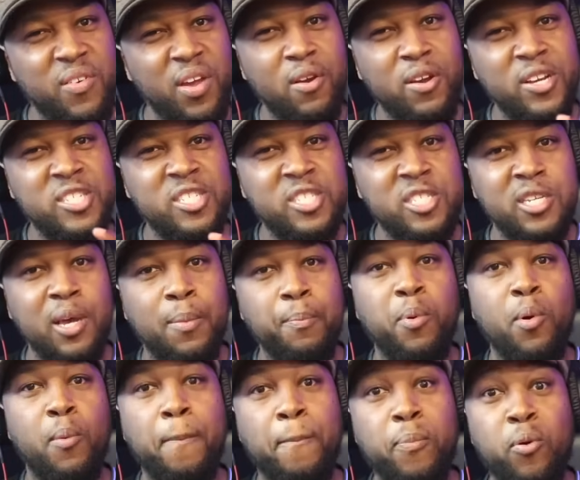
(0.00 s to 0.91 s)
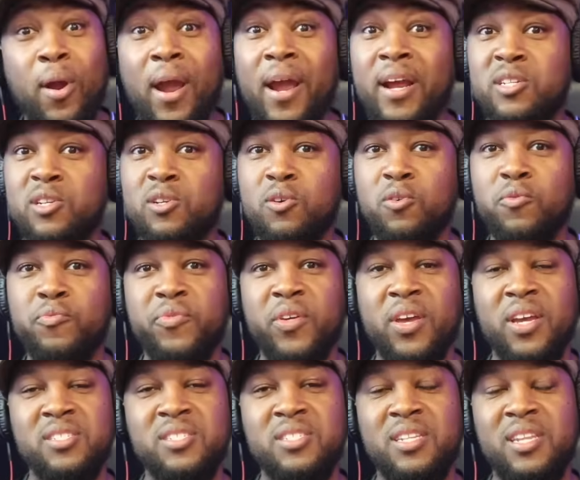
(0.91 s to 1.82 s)
very simple, practical
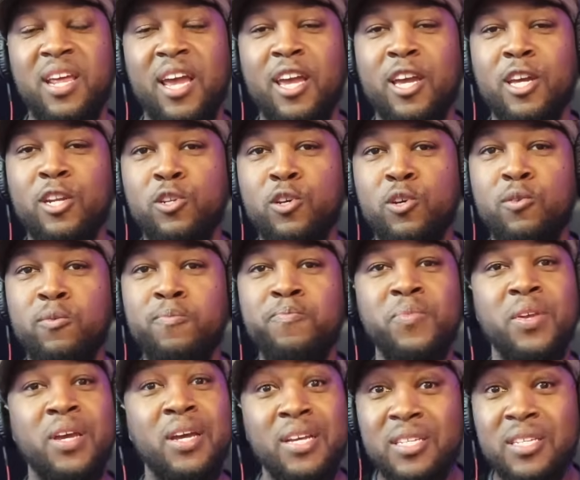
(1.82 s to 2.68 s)
things that they can do